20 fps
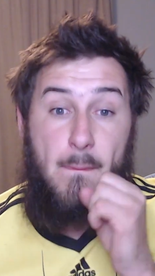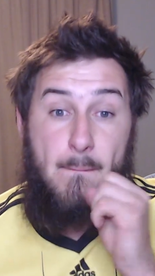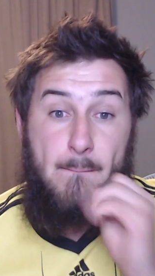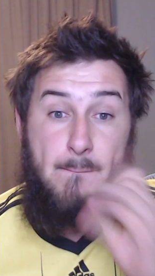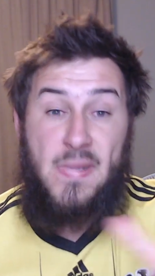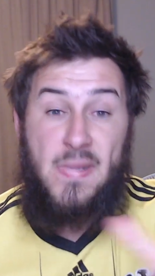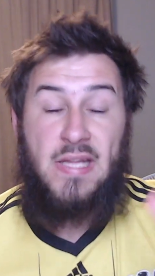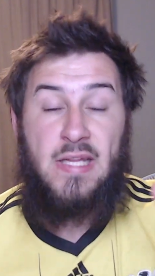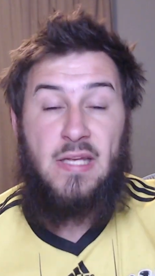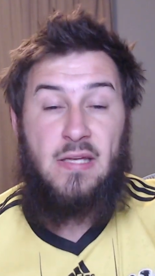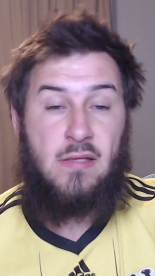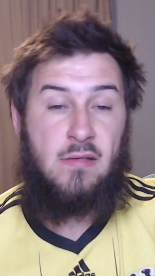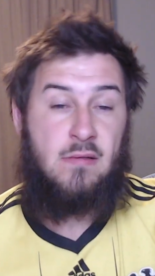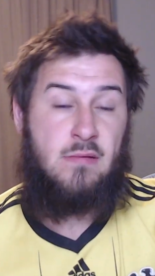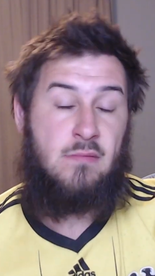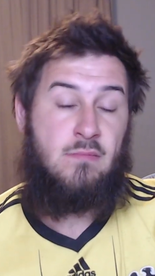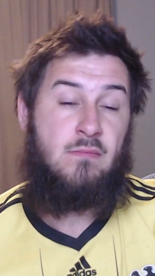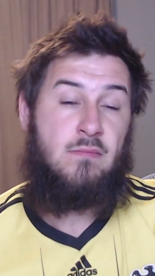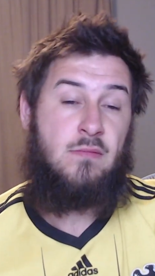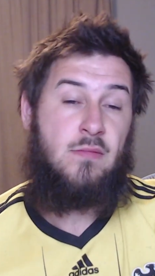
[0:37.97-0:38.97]
Billy,
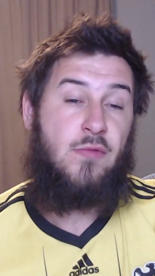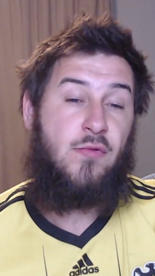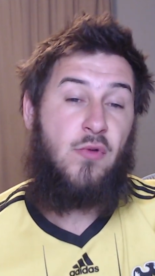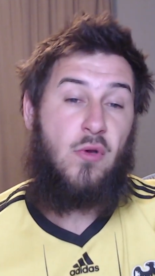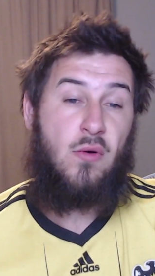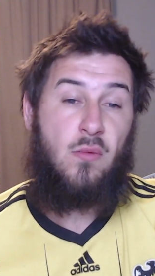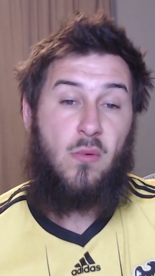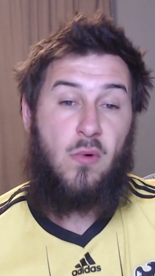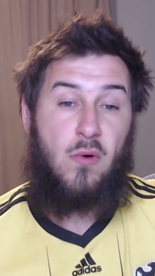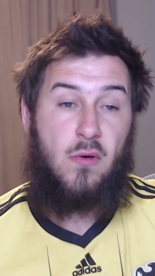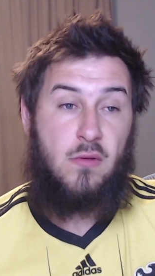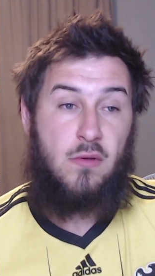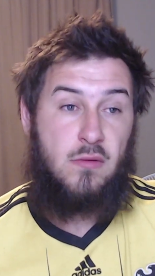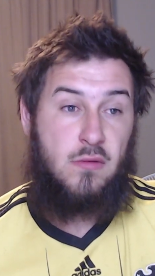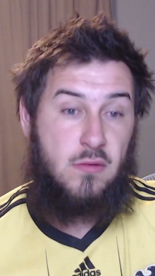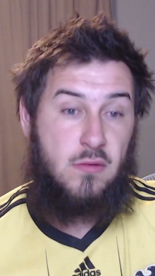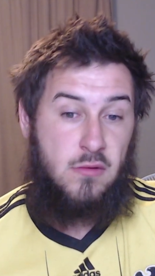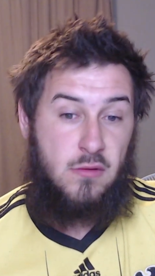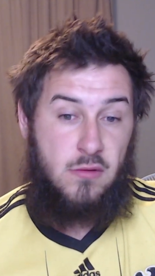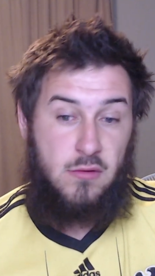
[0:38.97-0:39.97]
you've got what?
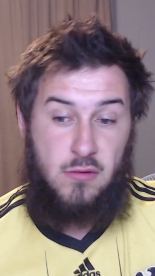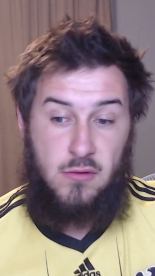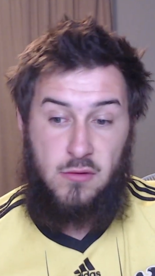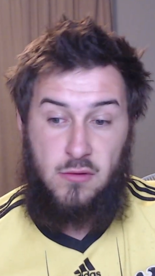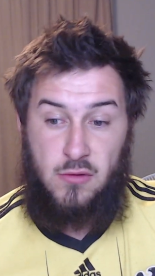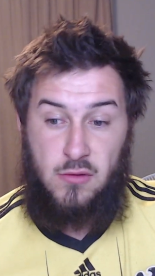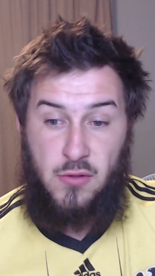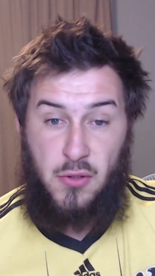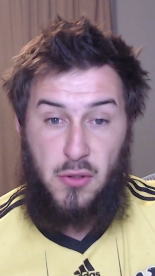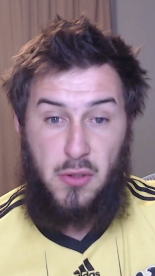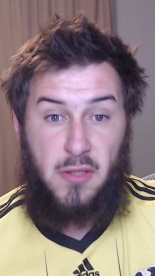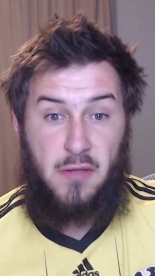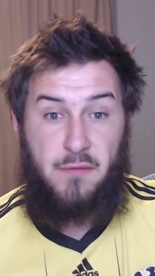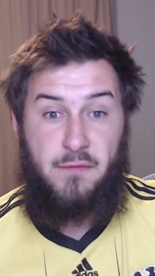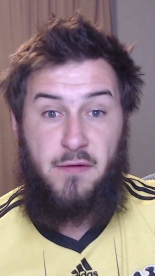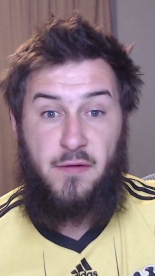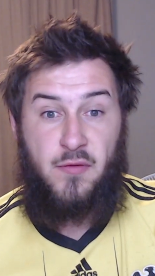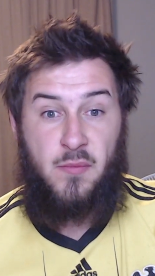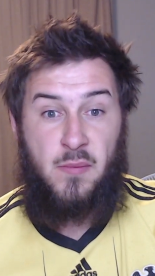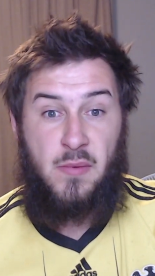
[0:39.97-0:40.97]
You got the
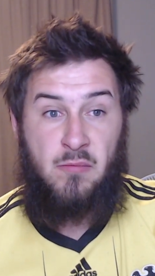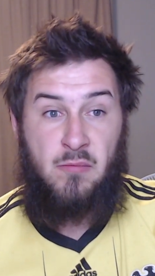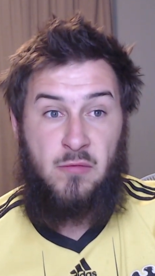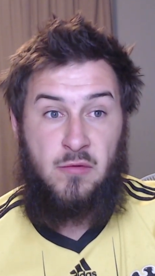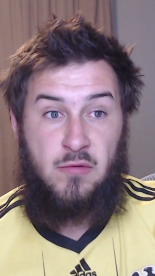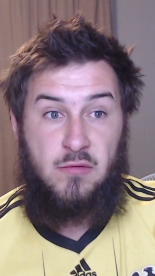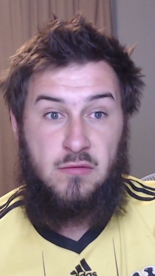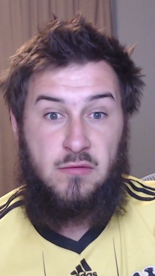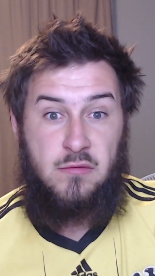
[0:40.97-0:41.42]
Fifth Amendment.